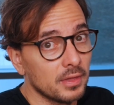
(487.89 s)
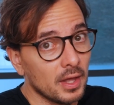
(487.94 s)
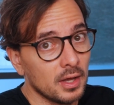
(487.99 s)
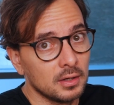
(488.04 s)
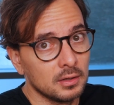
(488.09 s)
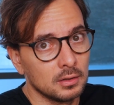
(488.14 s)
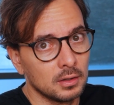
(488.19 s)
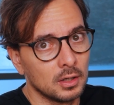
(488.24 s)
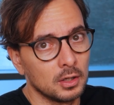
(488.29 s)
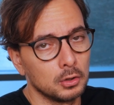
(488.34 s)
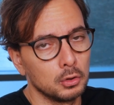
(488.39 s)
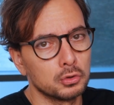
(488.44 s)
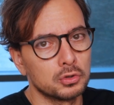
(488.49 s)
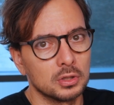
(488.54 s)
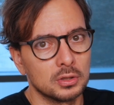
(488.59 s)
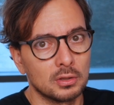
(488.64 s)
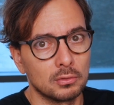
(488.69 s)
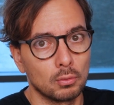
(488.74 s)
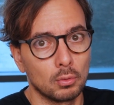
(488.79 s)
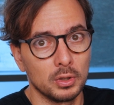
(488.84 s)
then
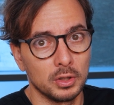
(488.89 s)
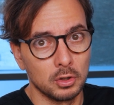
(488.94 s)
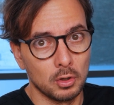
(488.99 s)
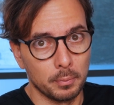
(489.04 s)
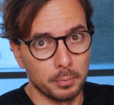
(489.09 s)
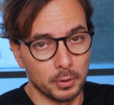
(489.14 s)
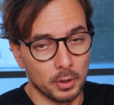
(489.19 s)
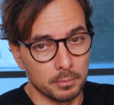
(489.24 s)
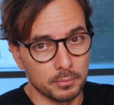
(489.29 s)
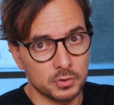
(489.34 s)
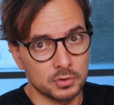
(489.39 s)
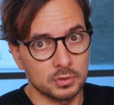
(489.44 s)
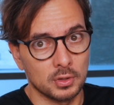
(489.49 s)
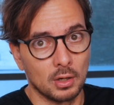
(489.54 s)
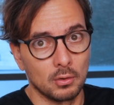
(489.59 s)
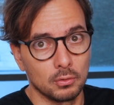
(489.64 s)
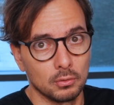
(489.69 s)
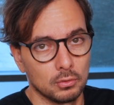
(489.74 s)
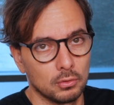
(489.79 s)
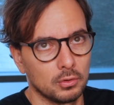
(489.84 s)
using the Duolingo prompts
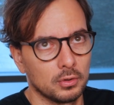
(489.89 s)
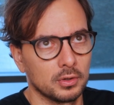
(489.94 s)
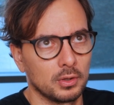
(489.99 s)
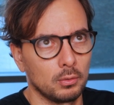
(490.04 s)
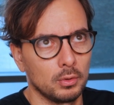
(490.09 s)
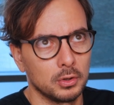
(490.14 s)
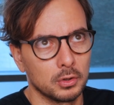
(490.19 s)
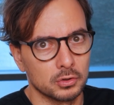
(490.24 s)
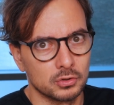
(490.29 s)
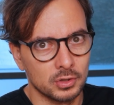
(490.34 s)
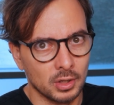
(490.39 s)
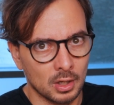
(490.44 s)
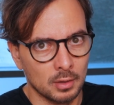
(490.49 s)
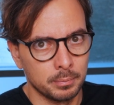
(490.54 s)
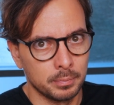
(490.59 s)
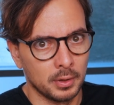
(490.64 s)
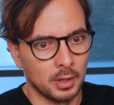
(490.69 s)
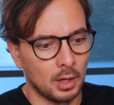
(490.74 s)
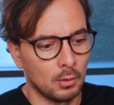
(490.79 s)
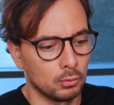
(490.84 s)
or Duolingo setup,